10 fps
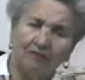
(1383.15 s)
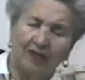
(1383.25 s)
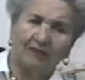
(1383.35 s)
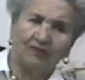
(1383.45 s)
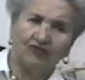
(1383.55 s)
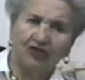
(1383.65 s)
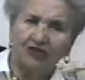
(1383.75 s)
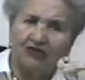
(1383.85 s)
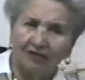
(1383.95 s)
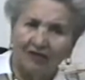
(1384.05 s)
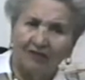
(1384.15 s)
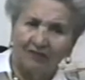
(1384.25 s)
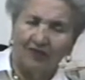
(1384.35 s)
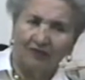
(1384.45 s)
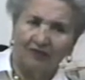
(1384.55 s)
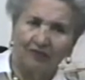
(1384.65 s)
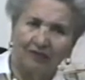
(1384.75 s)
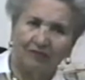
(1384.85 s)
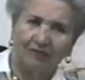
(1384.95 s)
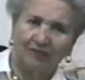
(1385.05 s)
up my position among the
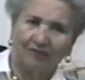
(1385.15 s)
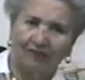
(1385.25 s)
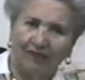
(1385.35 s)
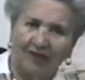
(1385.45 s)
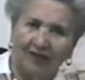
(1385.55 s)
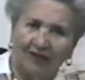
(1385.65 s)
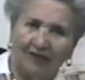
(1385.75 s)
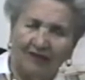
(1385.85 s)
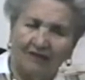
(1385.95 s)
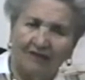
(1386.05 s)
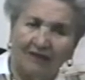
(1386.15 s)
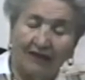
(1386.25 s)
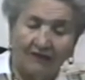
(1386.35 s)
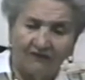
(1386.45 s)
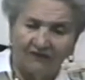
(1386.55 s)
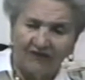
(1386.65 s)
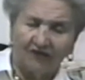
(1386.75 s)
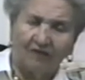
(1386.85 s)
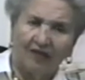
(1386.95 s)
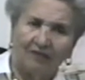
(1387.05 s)
people. So I
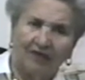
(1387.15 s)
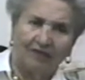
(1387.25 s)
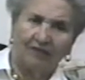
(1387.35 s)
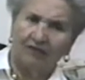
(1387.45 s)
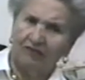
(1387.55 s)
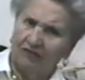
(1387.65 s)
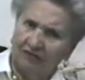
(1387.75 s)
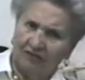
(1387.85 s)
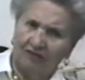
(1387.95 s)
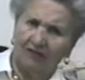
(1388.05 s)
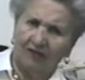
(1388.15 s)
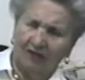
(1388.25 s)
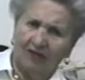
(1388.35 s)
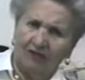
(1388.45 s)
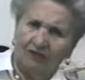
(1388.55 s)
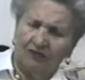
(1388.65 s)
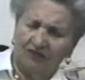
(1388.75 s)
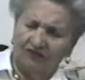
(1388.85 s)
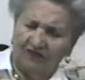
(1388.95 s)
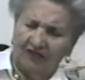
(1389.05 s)
convinced my mother, who, who
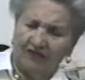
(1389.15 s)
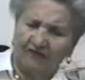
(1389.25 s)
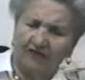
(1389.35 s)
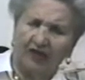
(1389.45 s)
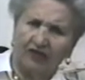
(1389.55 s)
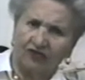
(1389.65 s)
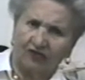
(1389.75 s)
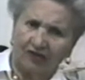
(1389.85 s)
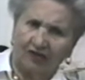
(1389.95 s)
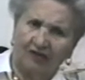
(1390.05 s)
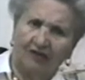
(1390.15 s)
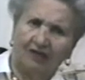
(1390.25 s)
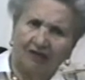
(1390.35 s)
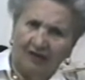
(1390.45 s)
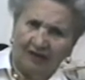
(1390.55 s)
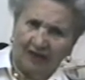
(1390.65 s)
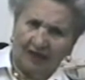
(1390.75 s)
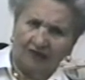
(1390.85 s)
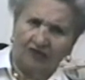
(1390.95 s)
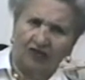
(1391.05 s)
was very French, she
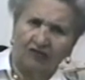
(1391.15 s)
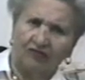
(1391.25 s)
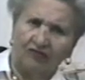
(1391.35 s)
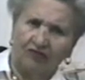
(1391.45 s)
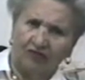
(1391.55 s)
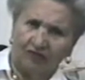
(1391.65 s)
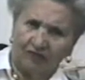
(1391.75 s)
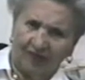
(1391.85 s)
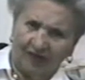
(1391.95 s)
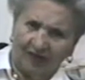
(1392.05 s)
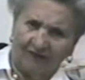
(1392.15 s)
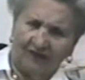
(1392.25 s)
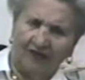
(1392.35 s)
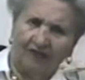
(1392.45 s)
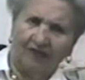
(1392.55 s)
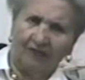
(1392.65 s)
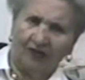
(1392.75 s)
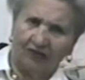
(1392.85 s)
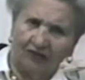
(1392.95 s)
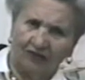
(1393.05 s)
liked the children to be very
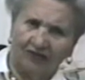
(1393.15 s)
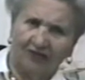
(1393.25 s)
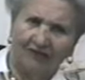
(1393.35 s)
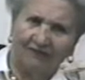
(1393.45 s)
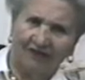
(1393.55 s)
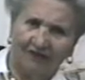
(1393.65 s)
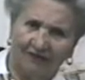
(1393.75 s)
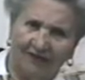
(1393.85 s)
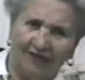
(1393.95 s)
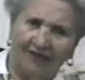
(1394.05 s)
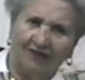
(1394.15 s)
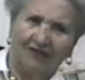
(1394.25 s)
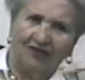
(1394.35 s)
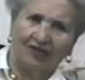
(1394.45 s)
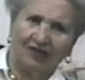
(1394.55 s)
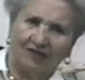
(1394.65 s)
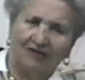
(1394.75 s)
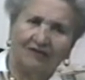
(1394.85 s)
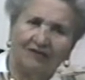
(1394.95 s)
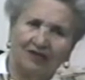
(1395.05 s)
modest and very, she,
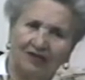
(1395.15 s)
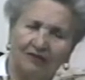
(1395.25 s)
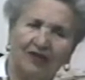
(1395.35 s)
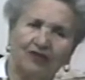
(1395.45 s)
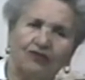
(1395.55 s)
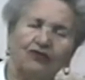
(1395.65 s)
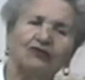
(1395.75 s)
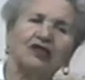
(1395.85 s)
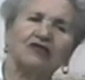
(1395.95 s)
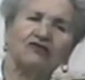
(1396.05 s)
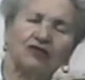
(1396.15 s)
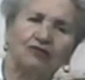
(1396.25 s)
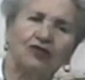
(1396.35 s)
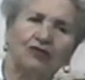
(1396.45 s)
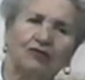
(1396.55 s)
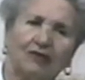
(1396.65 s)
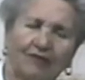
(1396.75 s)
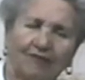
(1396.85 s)
she made two dresses more.